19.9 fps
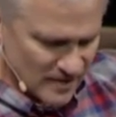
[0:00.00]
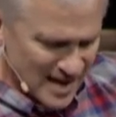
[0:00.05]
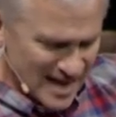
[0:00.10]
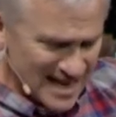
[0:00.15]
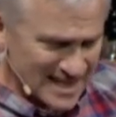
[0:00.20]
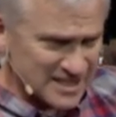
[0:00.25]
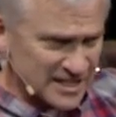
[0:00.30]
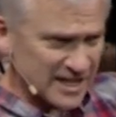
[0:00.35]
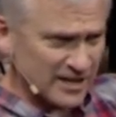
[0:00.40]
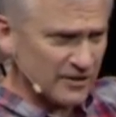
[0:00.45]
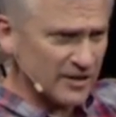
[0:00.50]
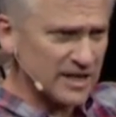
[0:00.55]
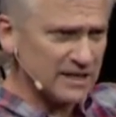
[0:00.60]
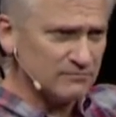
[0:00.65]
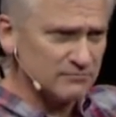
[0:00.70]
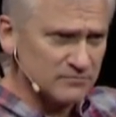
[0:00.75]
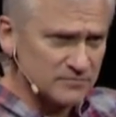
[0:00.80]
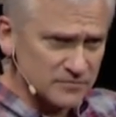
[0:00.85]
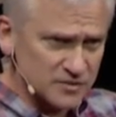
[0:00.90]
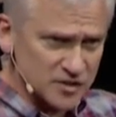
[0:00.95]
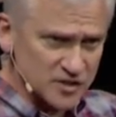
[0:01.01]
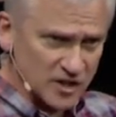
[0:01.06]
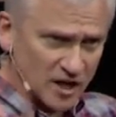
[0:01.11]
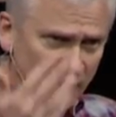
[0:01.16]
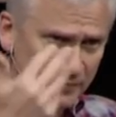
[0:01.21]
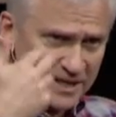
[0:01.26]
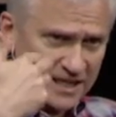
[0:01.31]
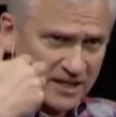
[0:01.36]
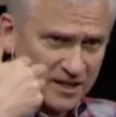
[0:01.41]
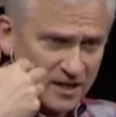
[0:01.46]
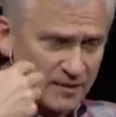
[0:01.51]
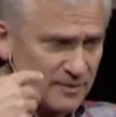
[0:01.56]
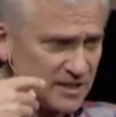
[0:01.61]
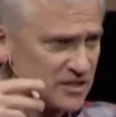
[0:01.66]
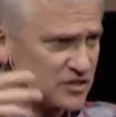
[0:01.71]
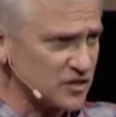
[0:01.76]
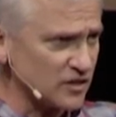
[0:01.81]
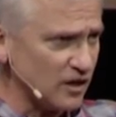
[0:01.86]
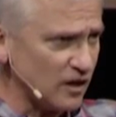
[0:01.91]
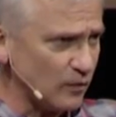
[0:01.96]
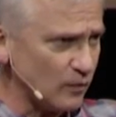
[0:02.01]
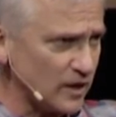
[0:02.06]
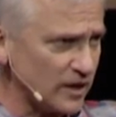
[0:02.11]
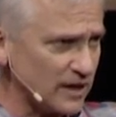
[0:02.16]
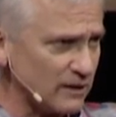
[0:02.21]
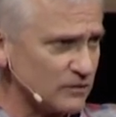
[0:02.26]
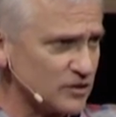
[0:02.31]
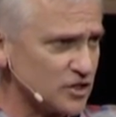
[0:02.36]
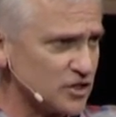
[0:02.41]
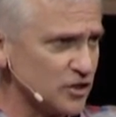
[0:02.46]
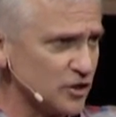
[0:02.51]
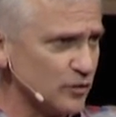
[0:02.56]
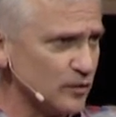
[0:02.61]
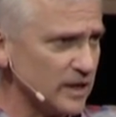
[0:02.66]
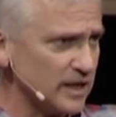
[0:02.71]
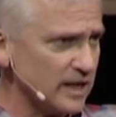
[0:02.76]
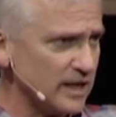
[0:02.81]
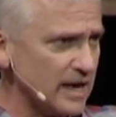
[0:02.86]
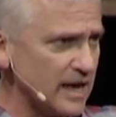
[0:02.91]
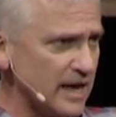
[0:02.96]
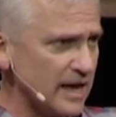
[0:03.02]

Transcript: And Terry saw me coming, saw what I was doing,